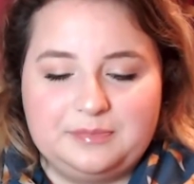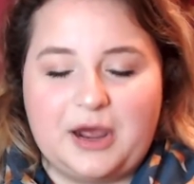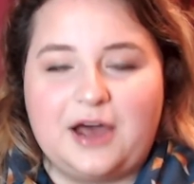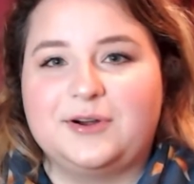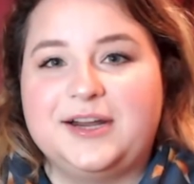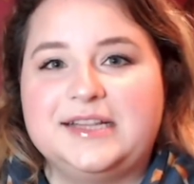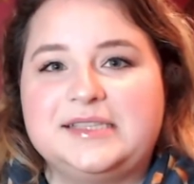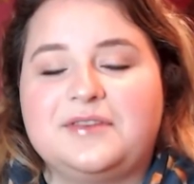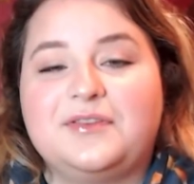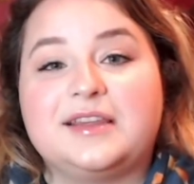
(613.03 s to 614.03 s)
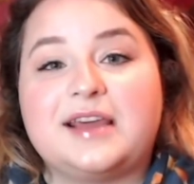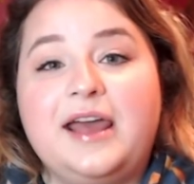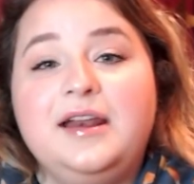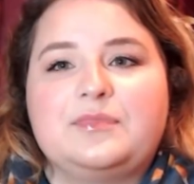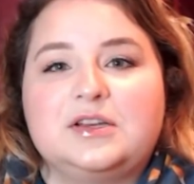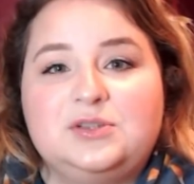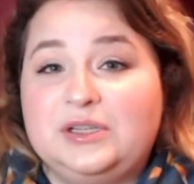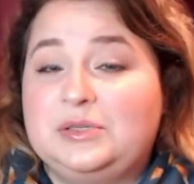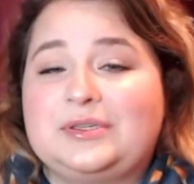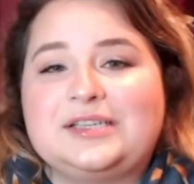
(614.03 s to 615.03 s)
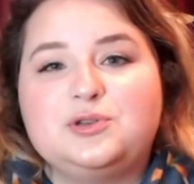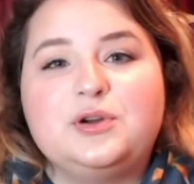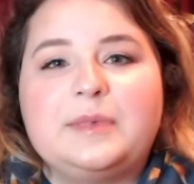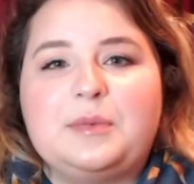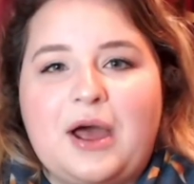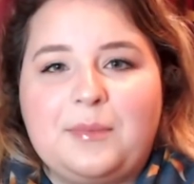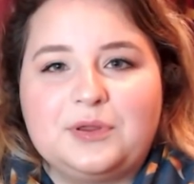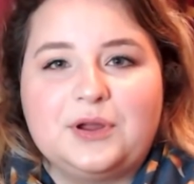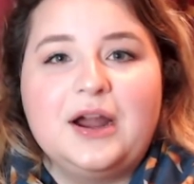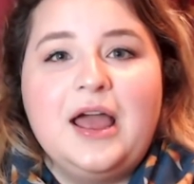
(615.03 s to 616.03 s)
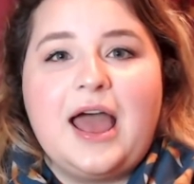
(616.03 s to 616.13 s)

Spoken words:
pottery and stuff like that. So this was extremely popular.